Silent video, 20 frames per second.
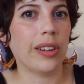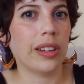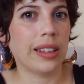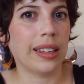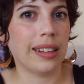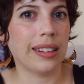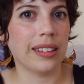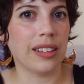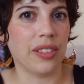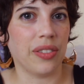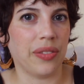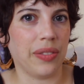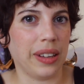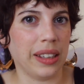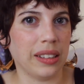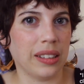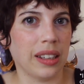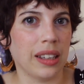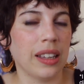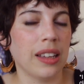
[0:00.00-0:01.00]
are you gonna
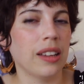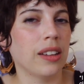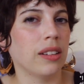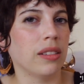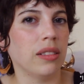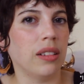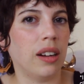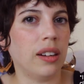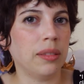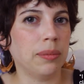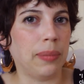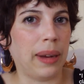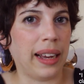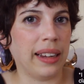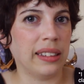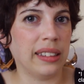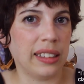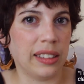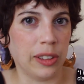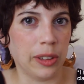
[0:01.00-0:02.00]
defend
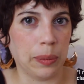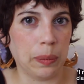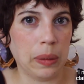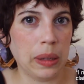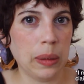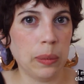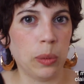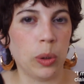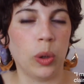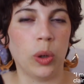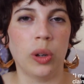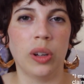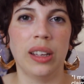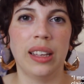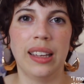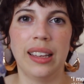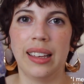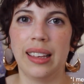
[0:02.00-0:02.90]
non-binary people,